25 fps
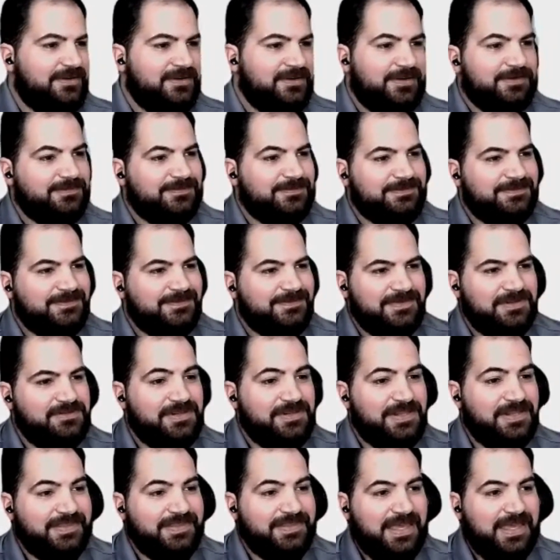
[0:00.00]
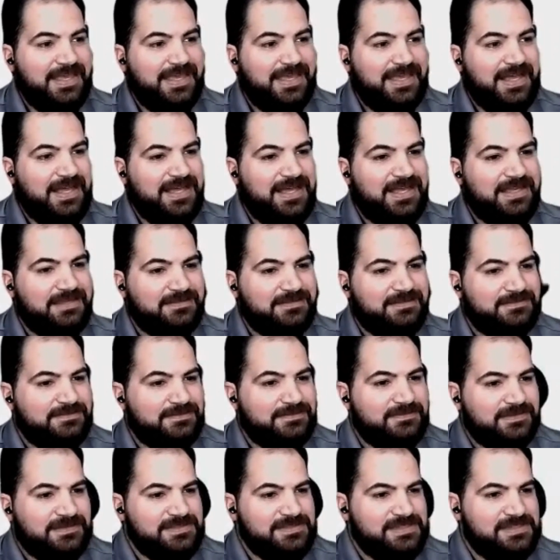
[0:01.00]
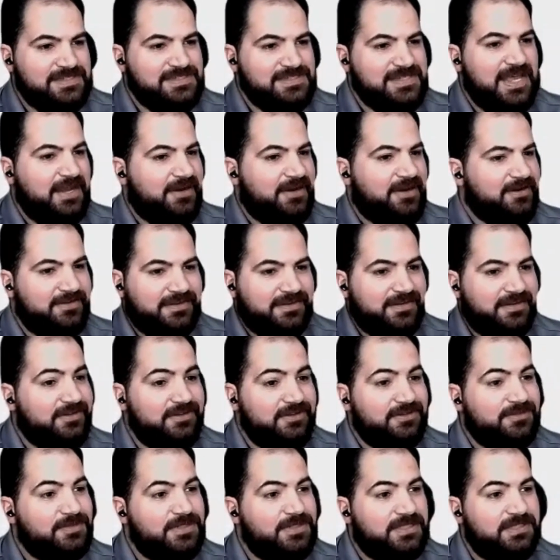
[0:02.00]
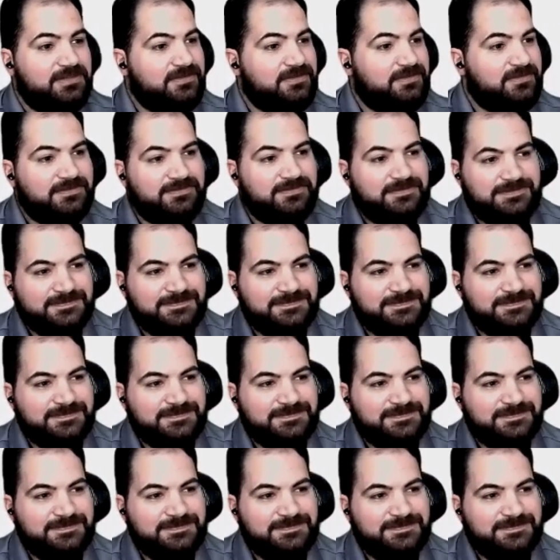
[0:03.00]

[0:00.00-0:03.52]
don't know, do you feel like AI is less accurate than a human?